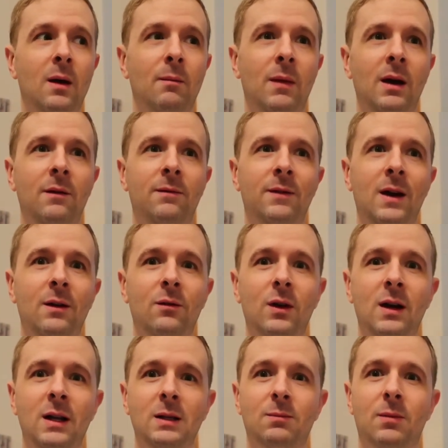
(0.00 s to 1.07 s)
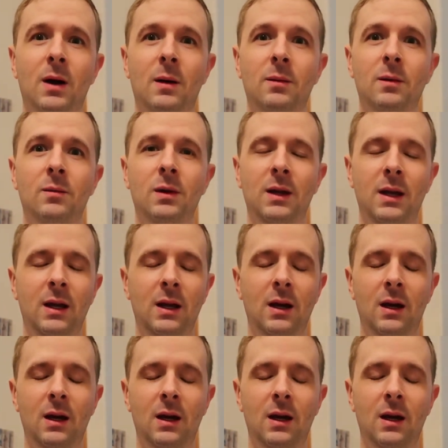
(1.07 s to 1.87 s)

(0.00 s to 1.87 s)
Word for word: My favorite is probably,